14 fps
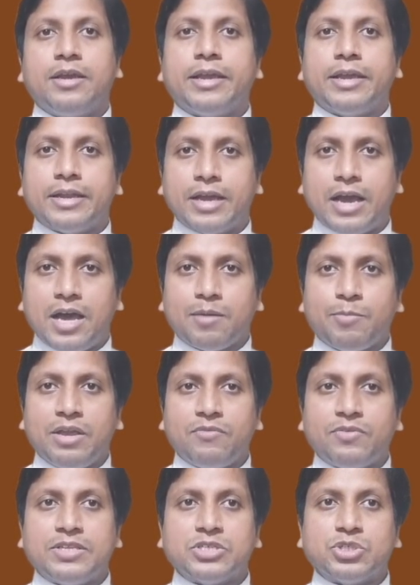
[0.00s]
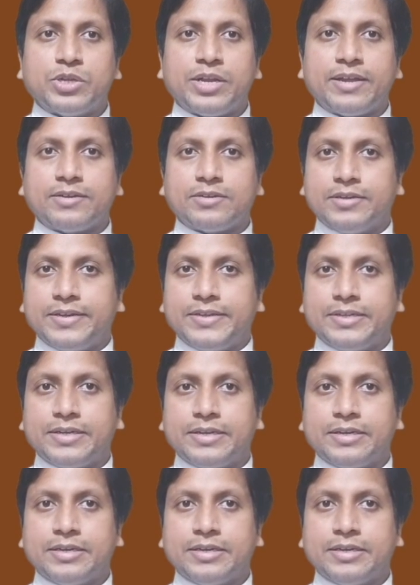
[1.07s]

In harmony with the Syriac tradition,